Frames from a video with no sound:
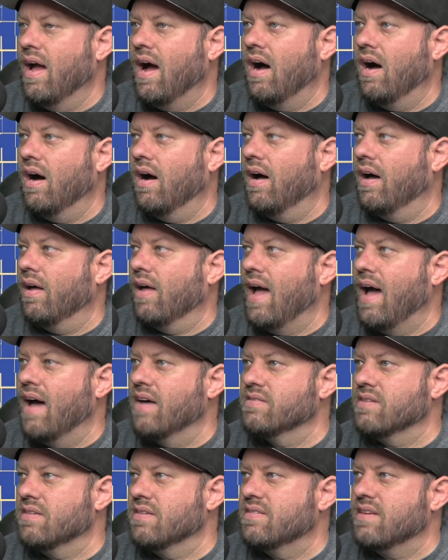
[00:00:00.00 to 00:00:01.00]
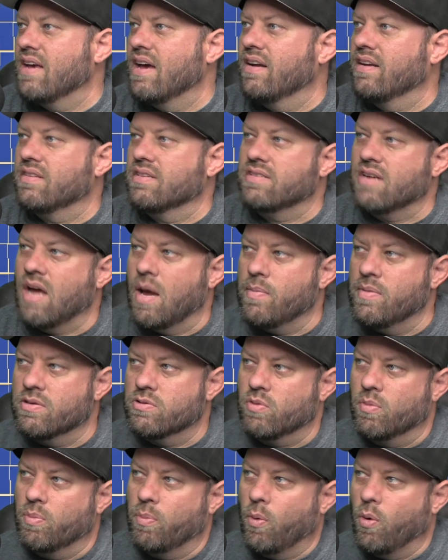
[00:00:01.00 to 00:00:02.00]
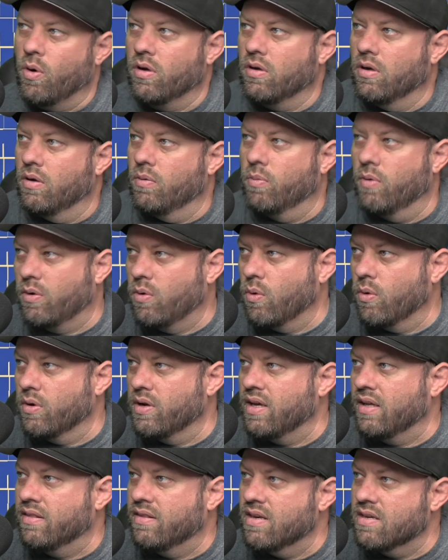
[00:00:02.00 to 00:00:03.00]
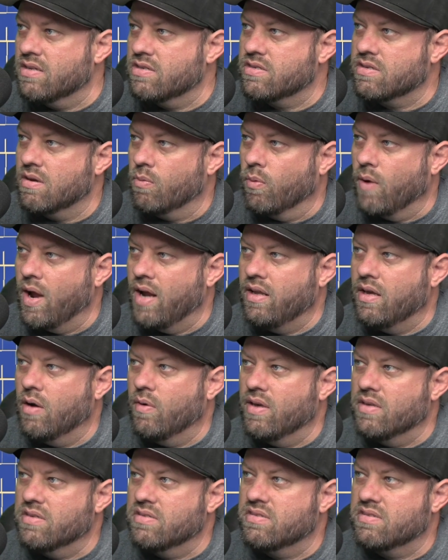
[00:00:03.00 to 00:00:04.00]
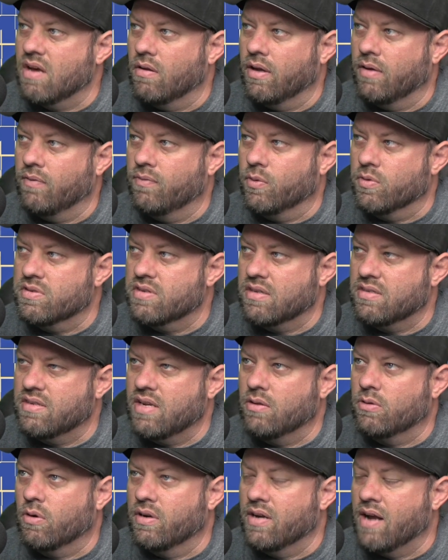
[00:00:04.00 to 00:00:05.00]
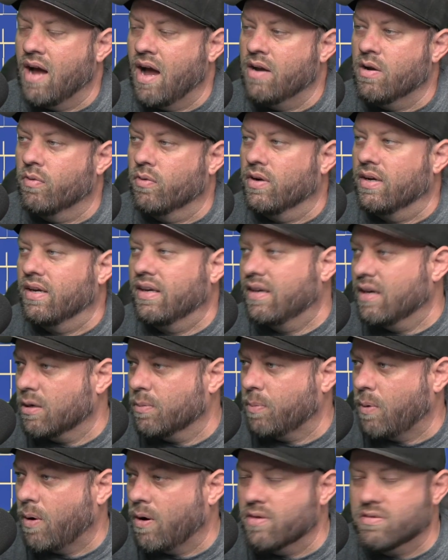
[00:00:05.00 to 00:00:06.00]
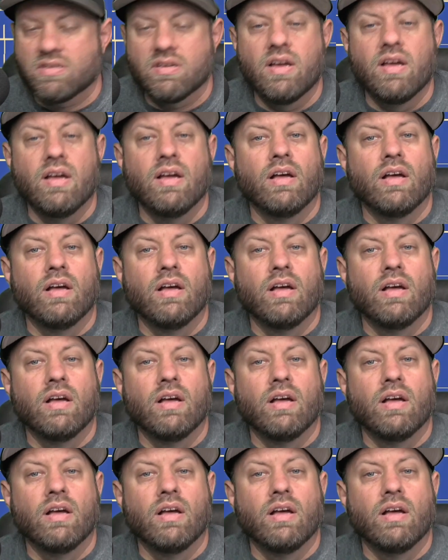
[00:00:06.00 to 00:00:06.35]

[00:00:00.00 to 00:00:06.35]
Uh, as I said, at the time of this report, uh, recording, this radio is selling for 1639 over at Gigaparts.